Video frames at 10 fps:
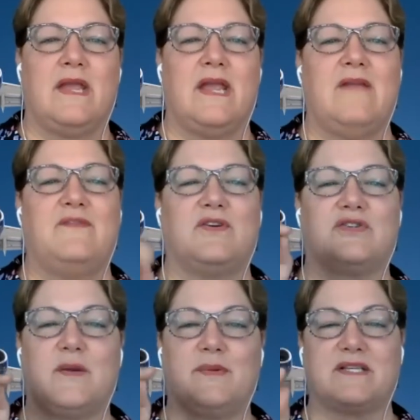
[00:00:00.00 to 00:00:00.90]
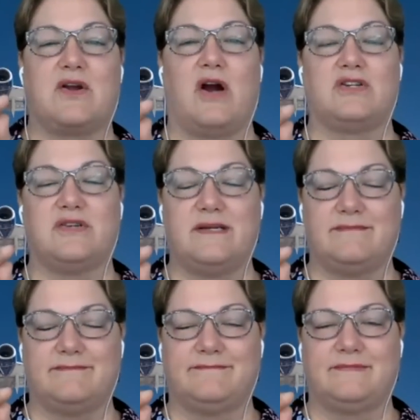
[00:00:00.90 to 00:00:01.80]
If your trip is a car
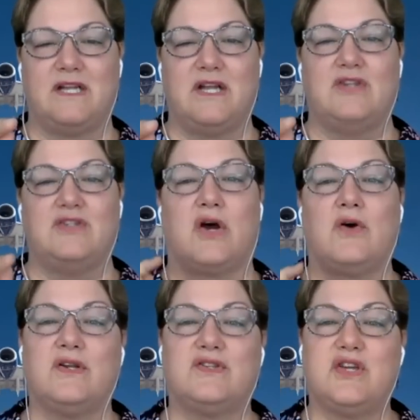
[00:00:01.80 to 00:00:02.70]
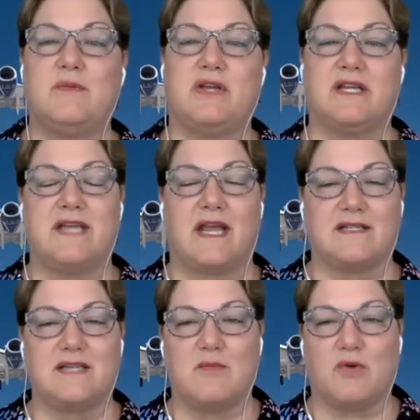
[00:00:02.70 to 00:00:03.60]
trip, don't assume you can take a
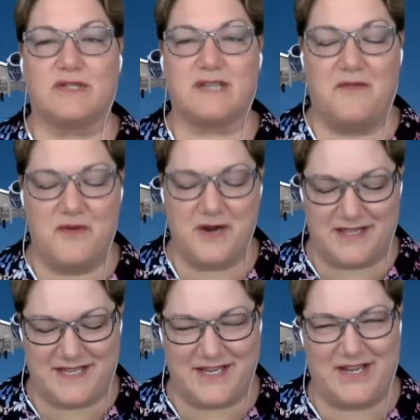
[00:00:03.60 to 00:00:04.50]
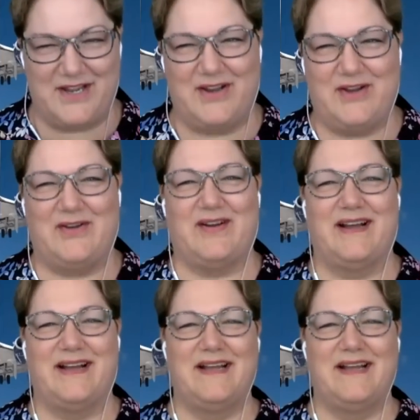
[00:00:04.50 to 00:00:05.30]
ton more stuff with you.